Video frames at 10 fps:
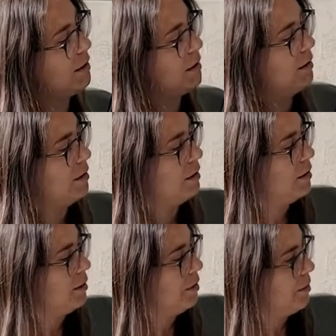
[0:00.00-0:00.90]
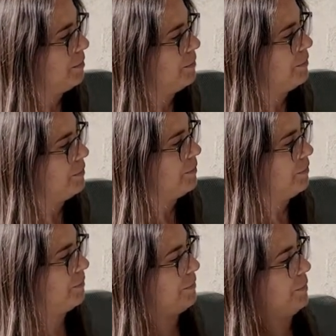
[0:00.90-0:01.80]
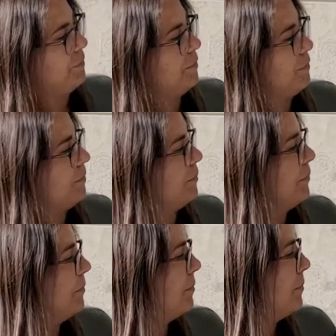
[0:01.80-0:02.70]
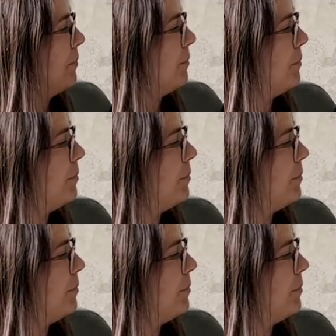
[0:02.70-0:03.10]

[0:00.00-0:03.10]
Nothing is said.